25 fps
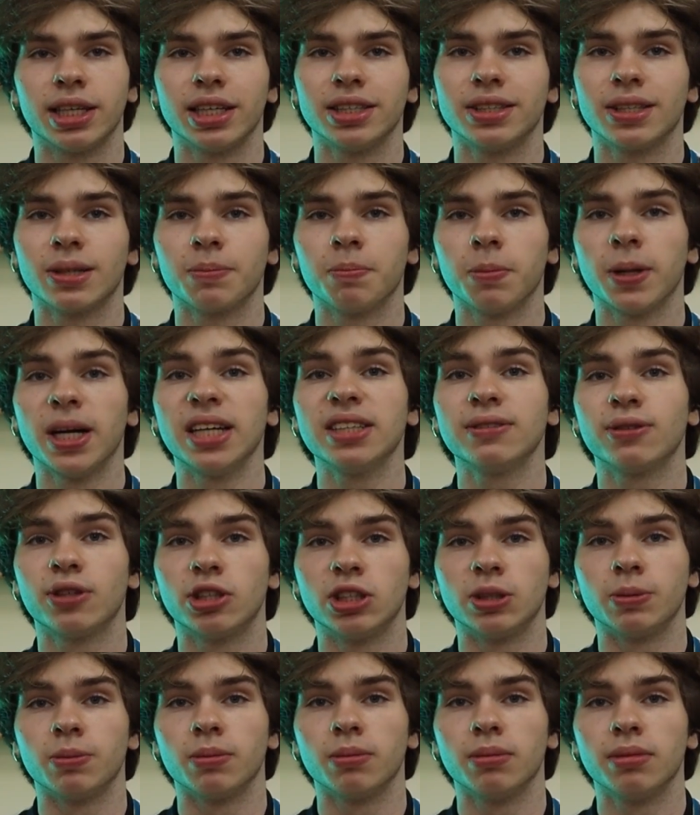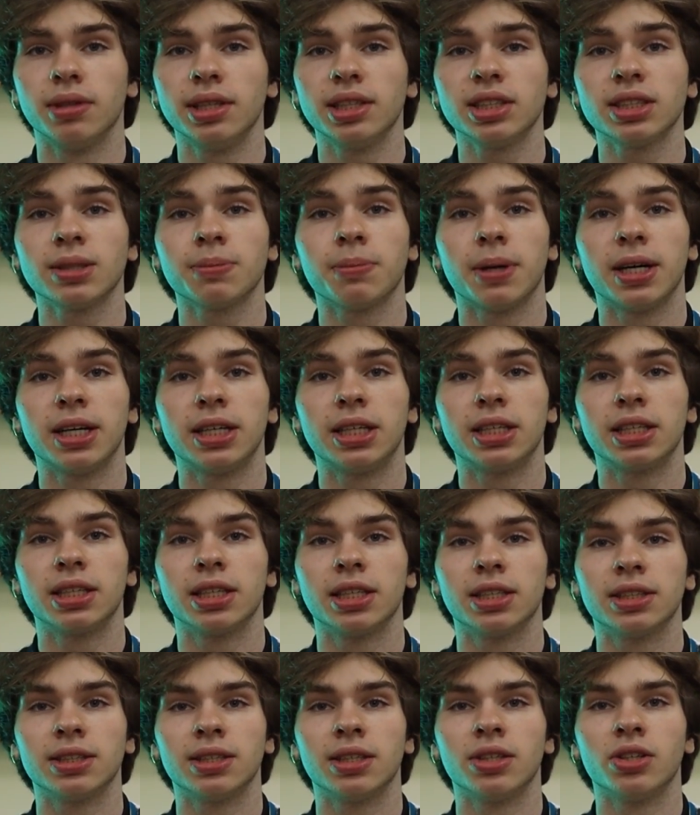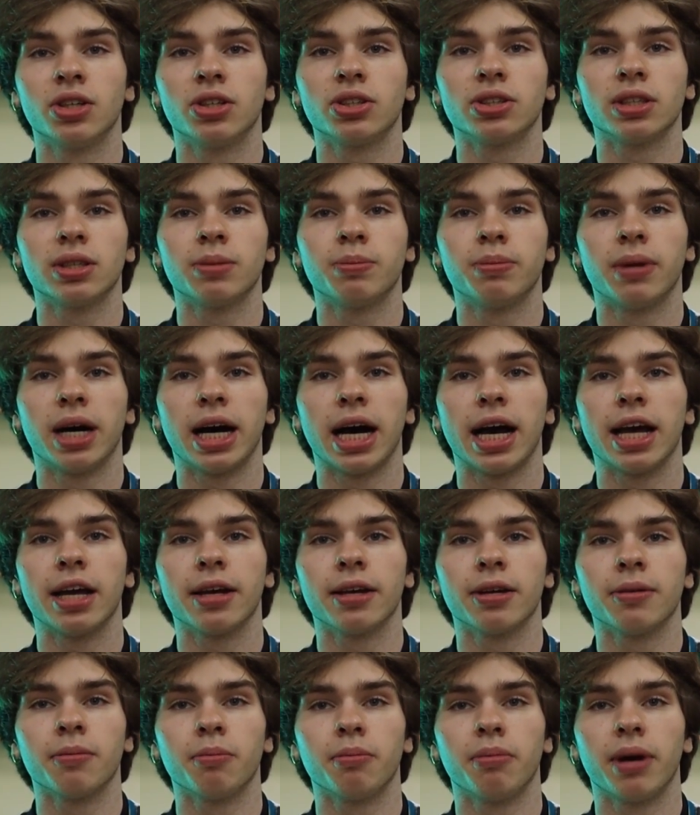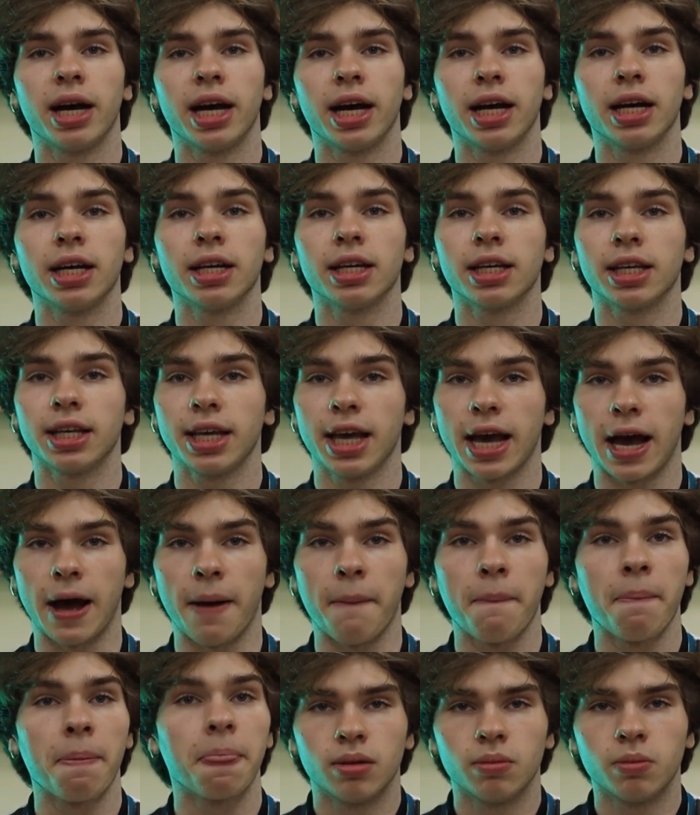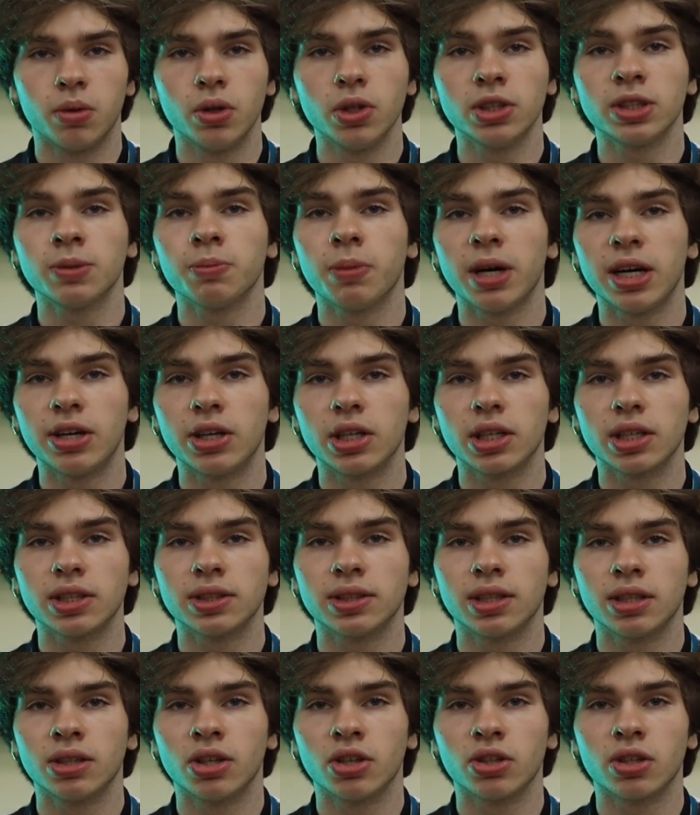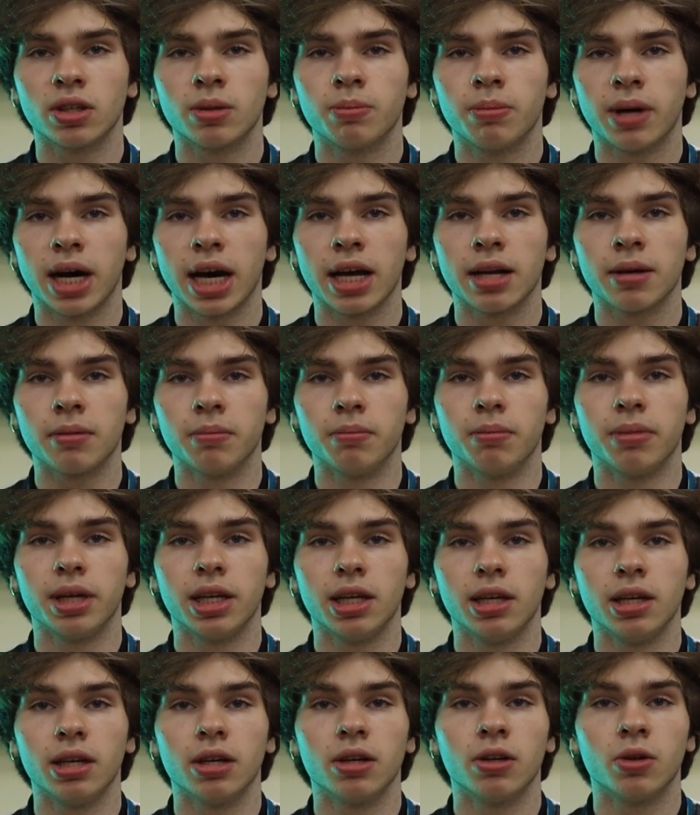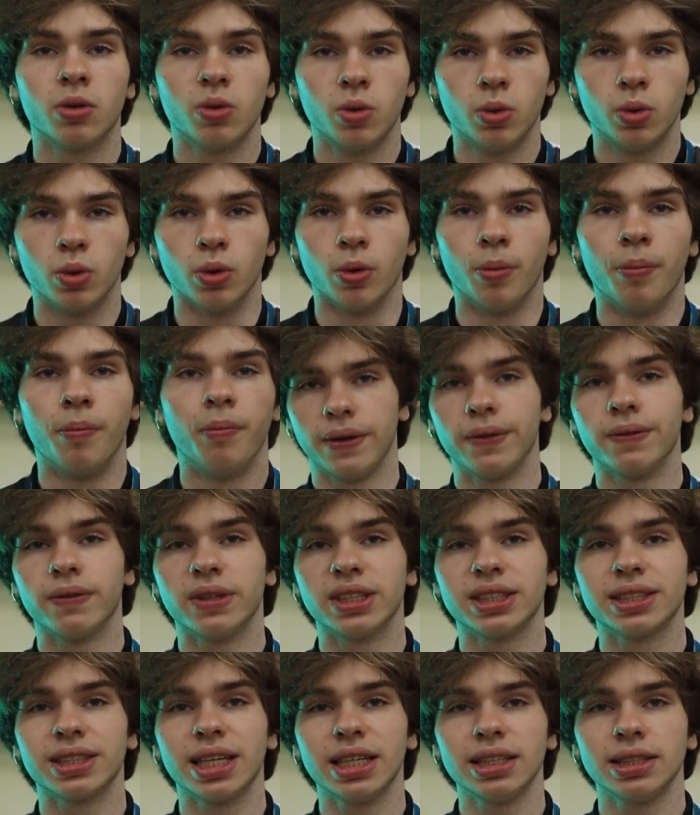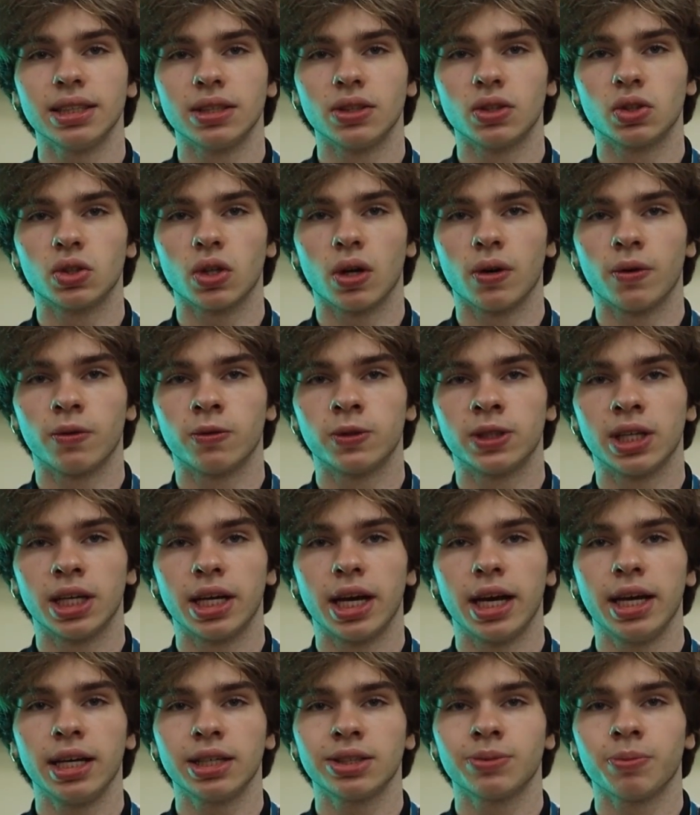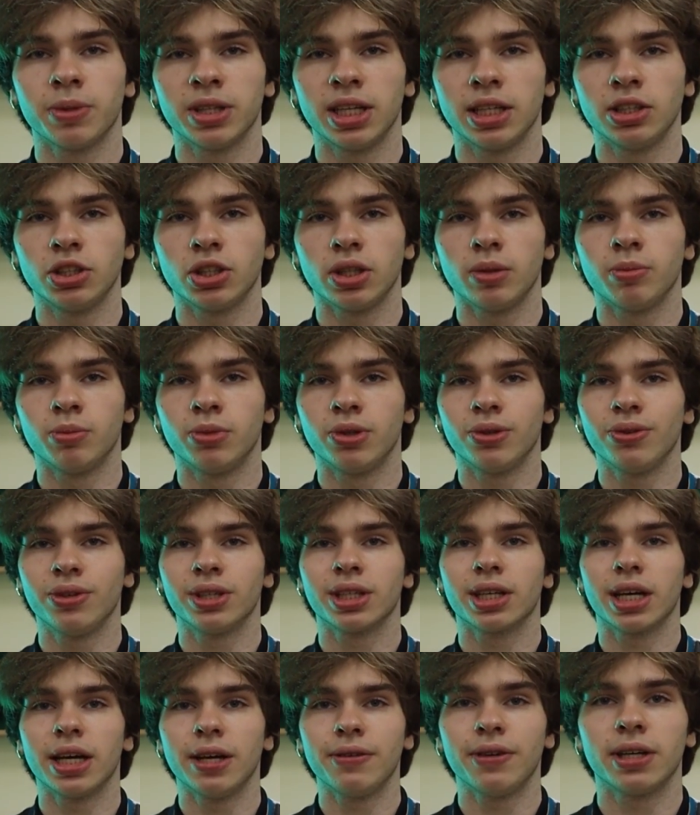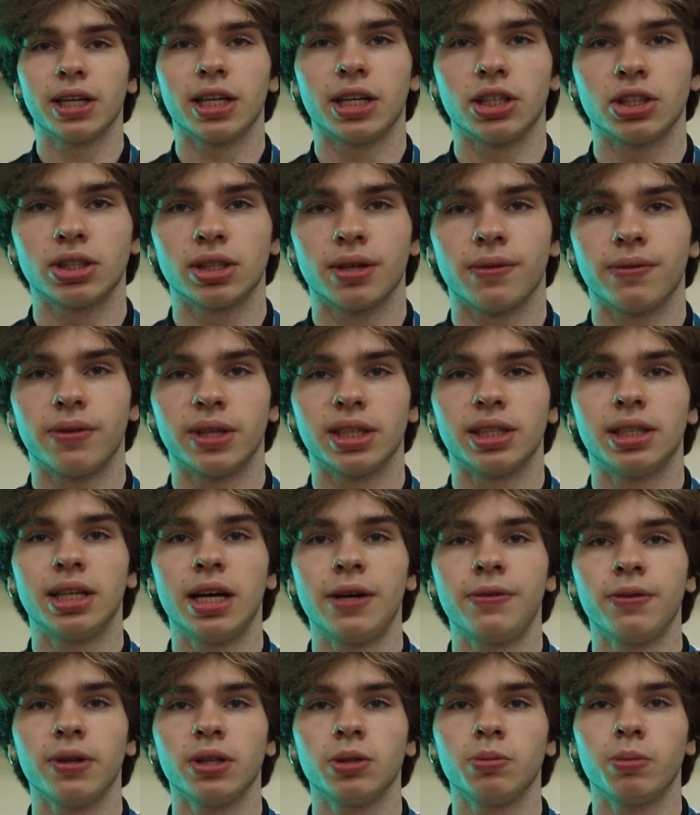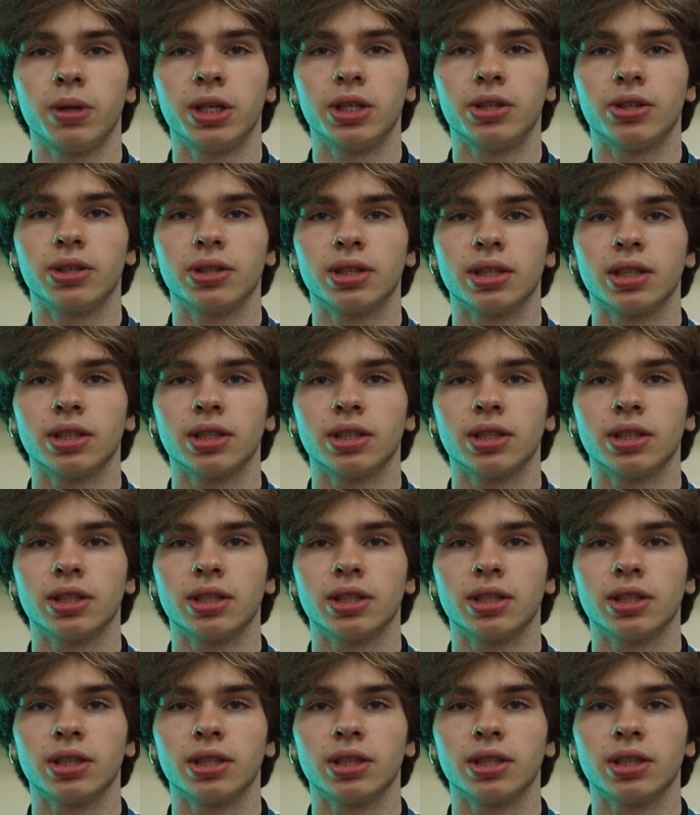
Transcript: trading platform, Bear's power is denoted by BY. Bull's power is denoted by BU. In the settings of the exponential moving average, the default period